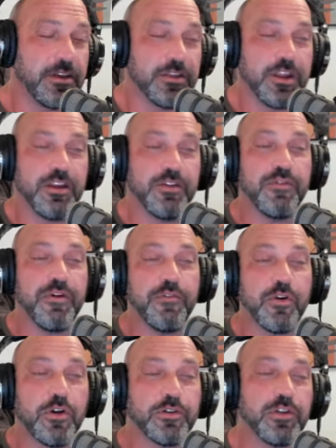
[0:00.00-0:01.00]
that you've ever
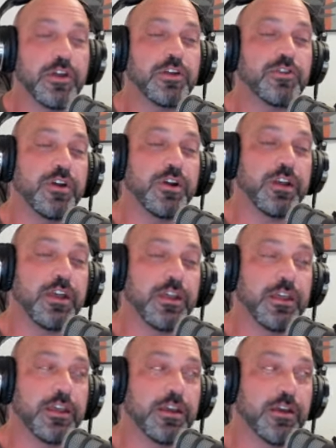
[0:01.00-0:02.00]
gone to, like, try to get, like,